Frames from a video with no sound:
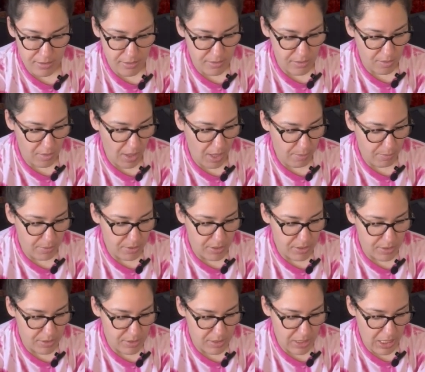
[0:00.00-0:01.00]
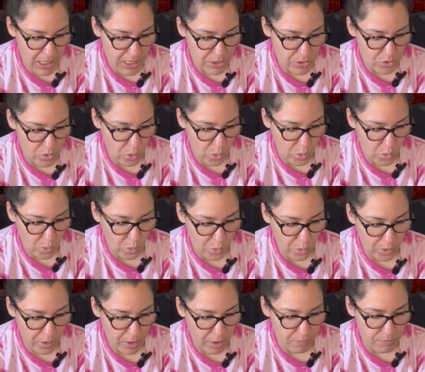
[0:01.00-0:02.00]
So that was a
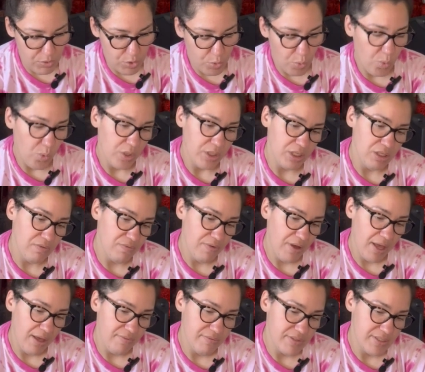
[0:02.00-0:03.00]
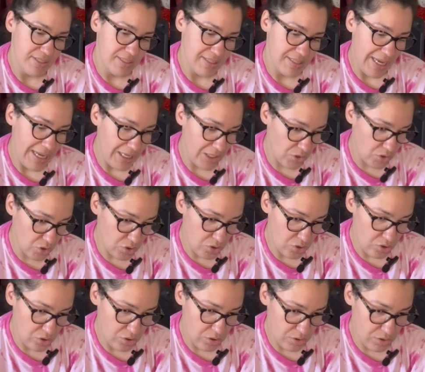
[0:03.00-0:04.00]
total of 25
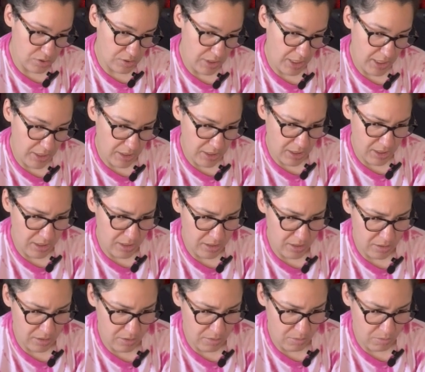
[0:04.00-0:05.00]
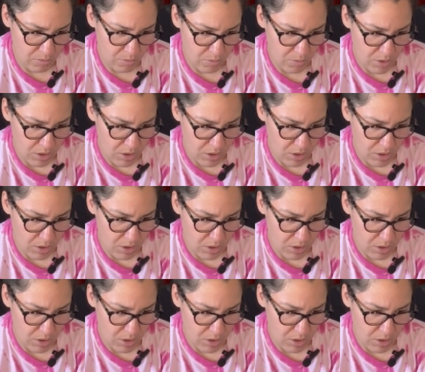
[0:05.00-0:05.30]
sales. And then